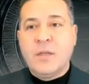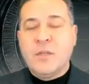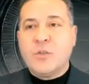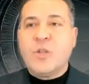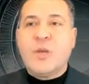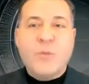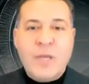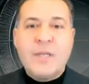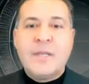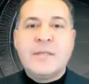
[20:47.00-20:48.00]
So then when
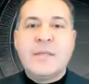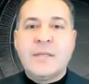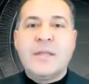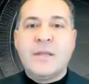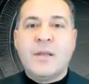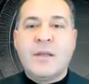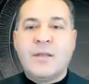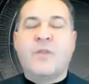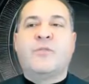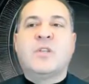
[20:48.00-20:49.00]
this is
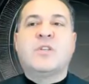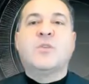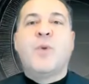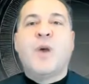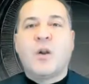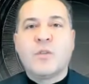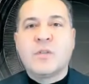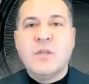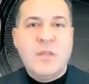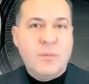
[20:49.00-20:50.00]
if this is part of the
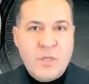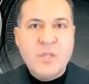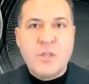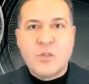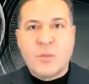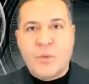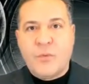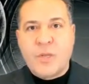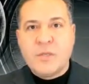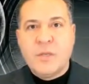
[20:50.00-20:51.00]
system, this needs to be
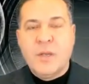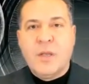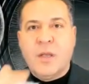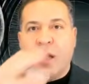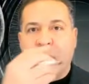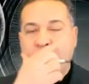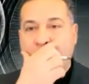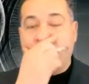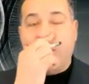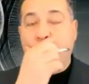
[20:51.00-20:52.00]
fixed. I mean,
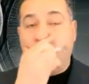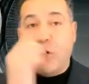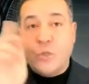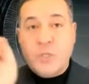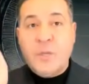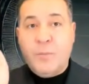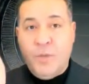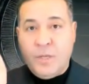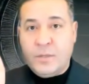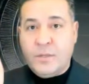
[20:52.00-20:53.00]
for 14
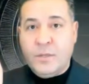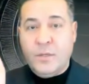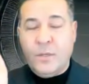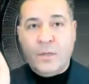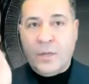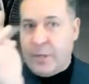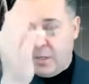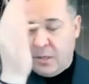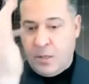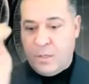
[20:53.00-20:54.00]
pills, I mean,
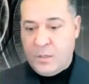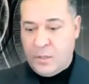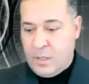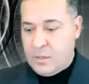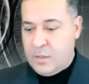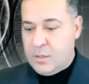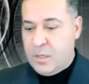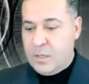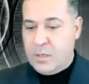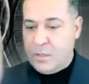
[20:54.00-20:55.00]
since
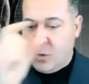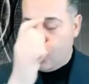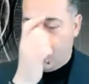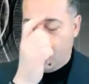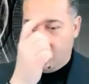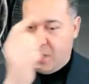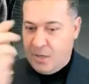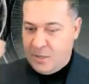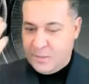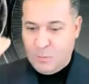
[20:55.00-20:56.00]
Ethan is in the room and
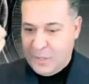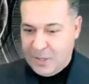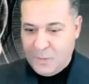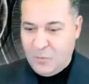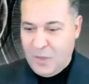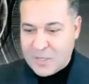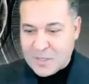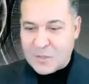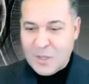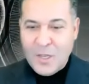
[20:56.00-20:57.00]
he's making
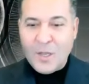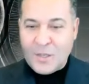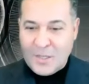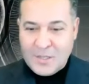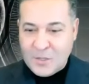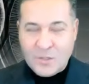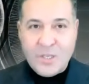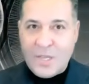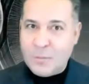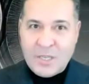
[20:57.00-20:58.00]
faces, this is
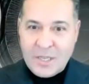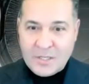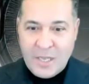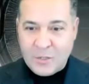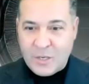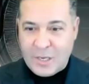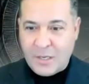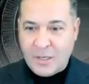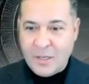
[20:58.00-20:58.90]
real. I'm not exaggerating.